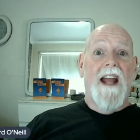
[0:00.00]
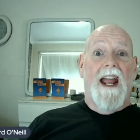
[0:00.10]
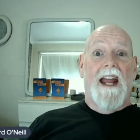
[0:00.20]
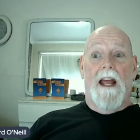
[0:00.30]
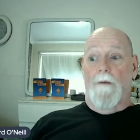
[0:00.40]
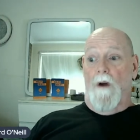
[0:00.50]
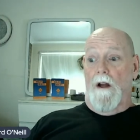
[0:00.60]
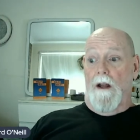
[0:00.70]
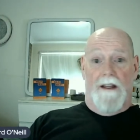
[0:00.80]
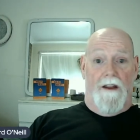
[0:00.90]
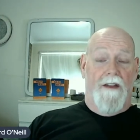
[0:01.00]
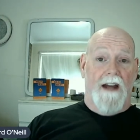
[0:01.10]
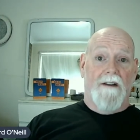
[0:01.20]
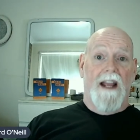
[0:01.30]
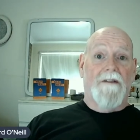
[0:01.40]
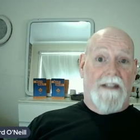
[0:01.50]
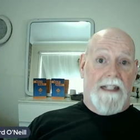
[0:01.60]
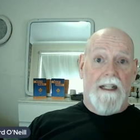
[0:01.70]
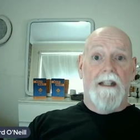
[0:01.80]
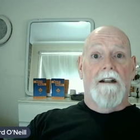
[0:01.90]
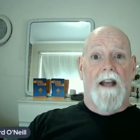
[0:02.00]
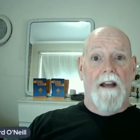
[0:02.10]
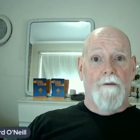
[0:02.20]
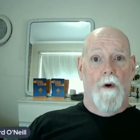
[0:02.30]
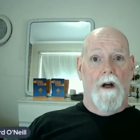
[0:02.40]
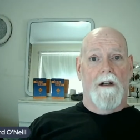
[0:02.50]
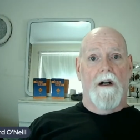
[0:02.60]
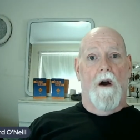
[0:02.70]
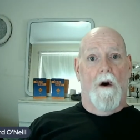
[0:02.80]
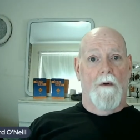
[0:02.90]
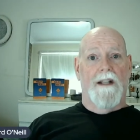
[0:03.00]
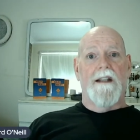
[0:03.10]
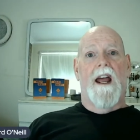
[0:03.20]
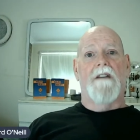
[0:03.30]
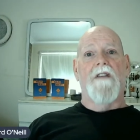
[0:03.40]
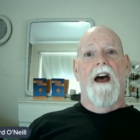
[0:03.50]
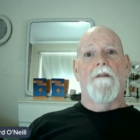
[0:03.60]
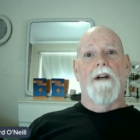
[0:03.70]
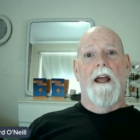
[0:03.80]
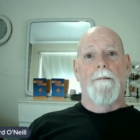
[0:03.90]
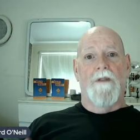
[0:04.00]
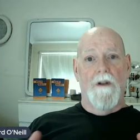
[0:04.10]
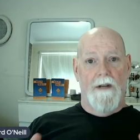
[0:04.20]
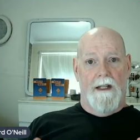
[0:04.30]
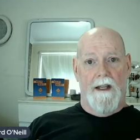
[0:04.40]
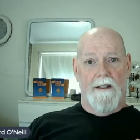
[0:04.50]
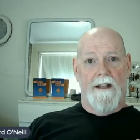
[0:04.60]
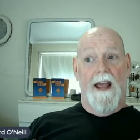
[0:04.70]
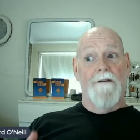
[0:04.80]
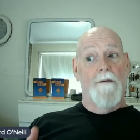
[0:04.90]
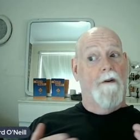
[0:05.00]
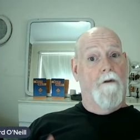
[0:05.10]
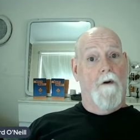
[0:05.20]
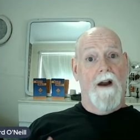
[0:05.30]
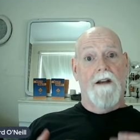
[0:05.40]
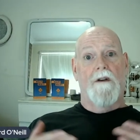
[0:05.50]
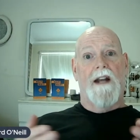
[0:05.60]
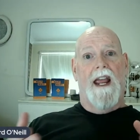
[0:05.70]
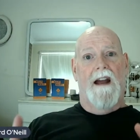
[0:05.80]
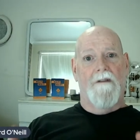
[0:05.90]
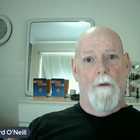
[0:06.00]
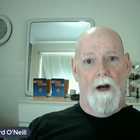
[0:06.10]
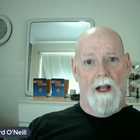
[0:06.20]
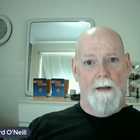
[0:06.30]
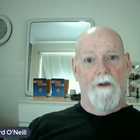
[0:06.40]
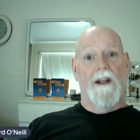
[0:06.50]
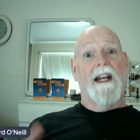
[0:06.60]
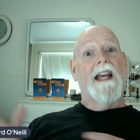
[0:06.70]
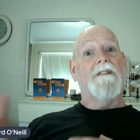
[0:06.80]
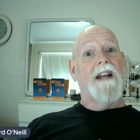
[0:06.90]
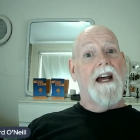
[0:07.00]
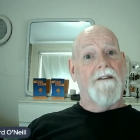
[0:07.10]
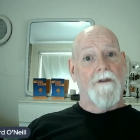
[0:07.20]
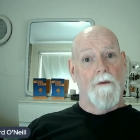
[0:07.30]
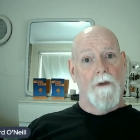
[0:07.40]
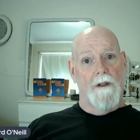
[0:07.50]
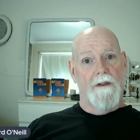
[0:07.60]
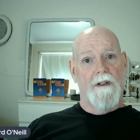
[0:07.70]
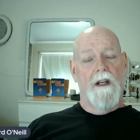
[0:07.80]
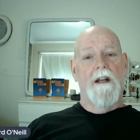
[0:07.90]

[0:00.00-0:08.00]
And either that or I have tea and I have water. I always have that when I'm doing this. I have it before I do it. I have it while I'm doing it. And I have it afterwards.